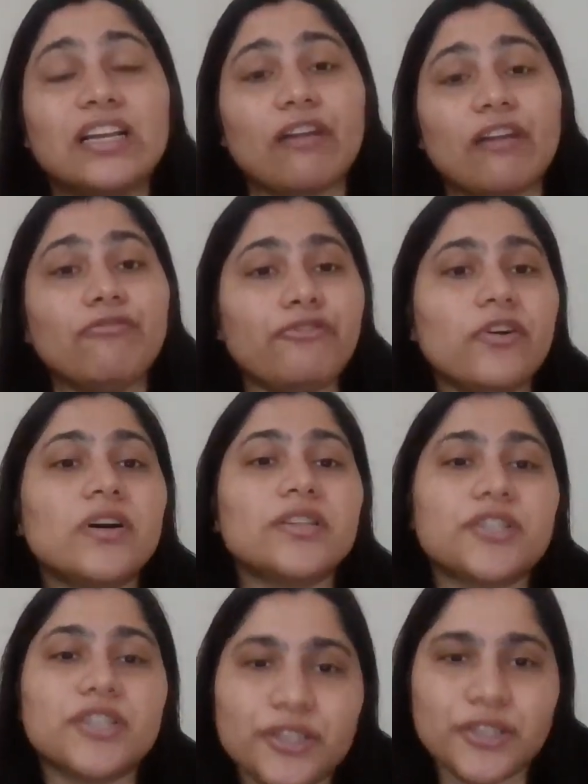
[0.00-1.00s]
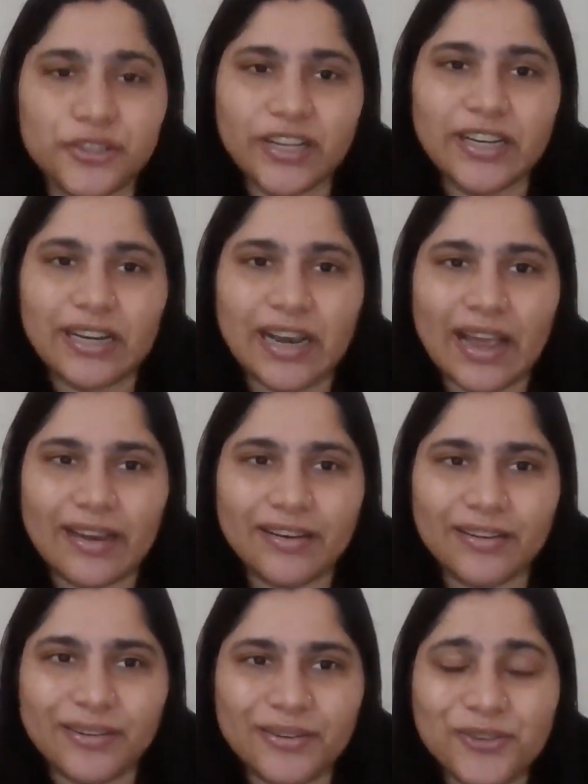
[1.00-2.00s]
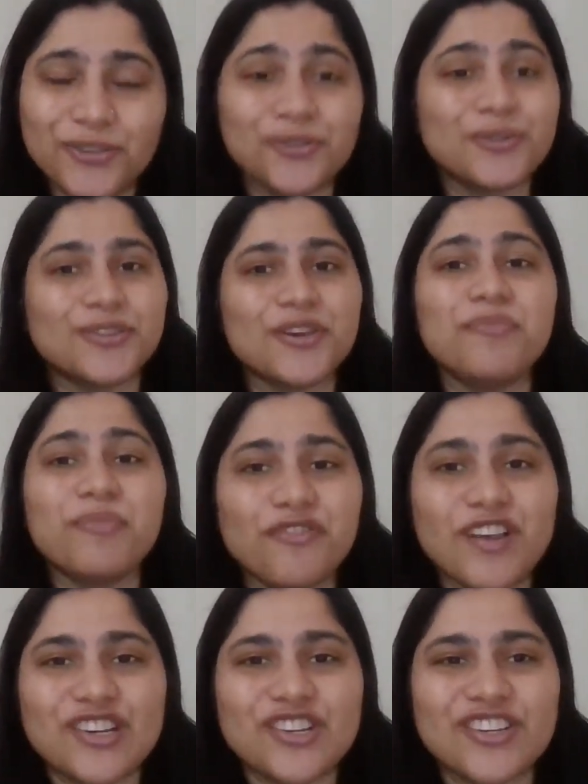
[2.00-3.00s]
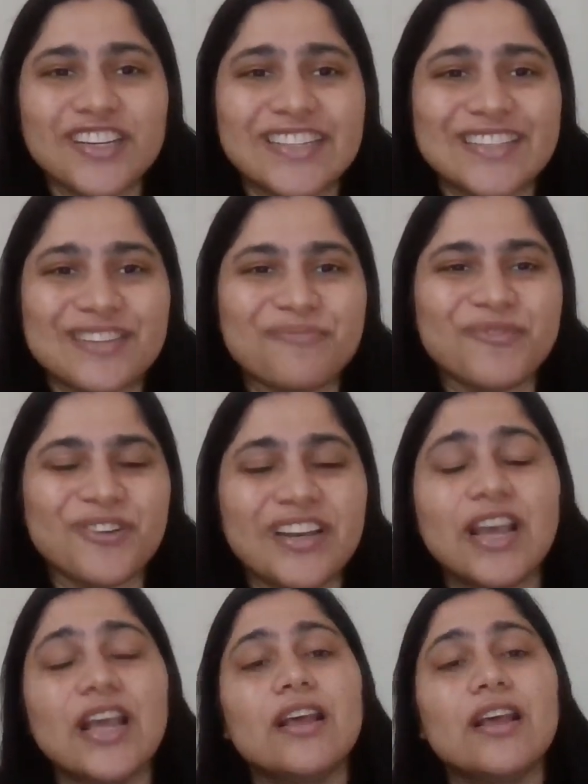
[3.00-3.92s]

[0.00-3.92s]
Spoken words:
comfort to the client, you know, shows your professionalism, right?